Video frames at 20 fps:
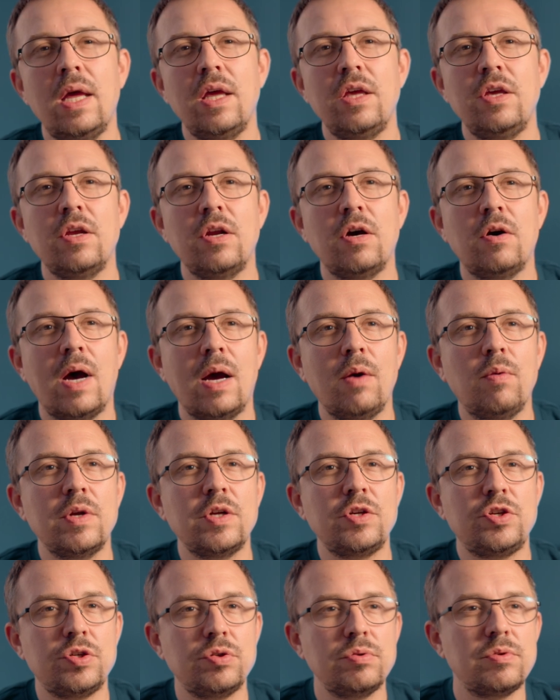I want to
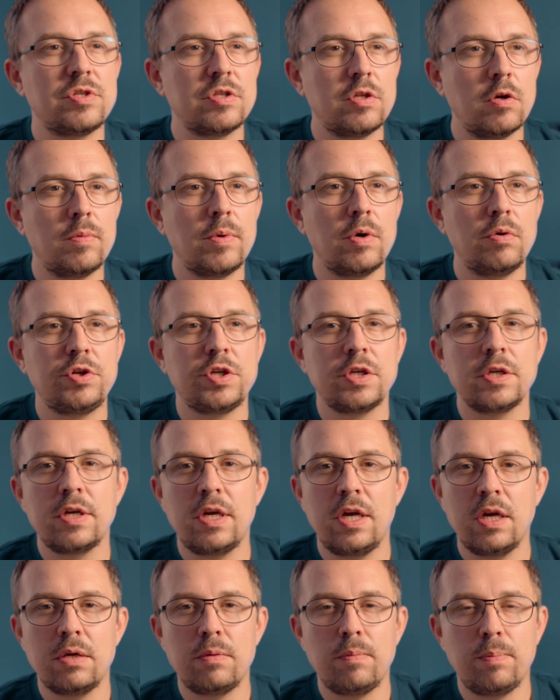shoot slow motion
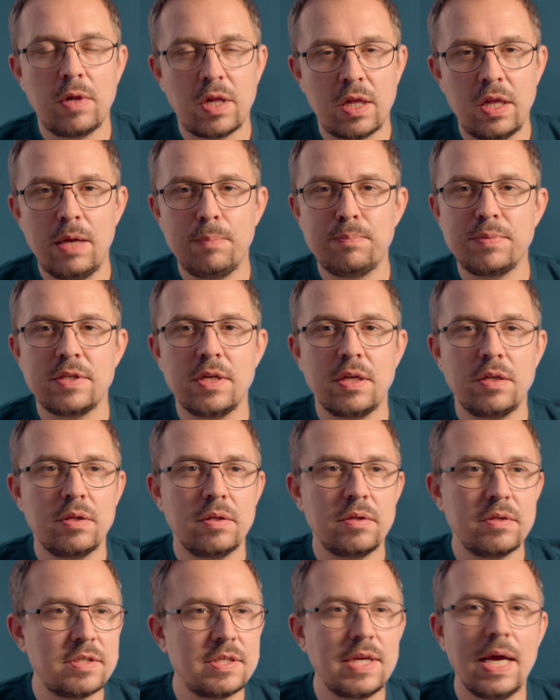clips
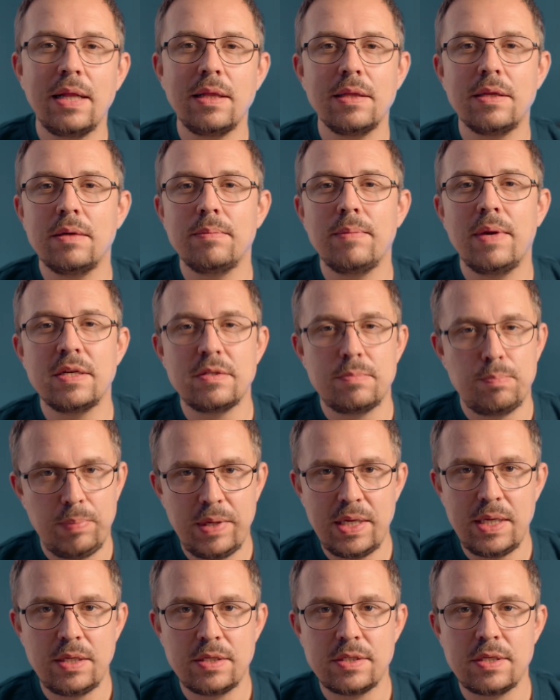and sell them as
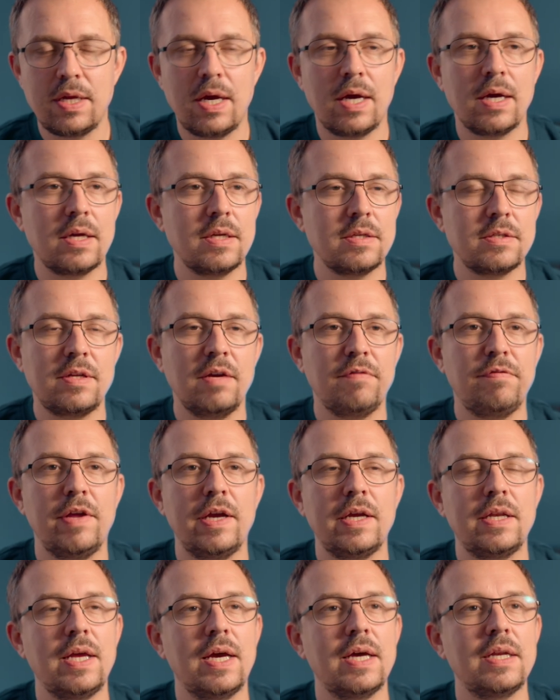B stock and stuff
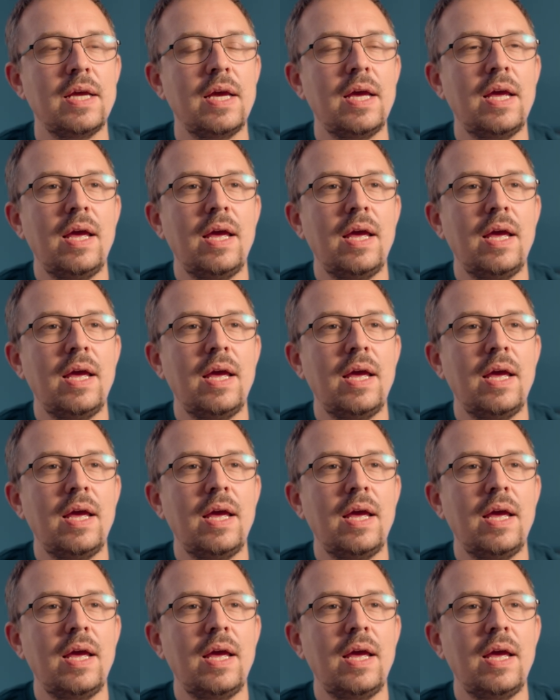like that.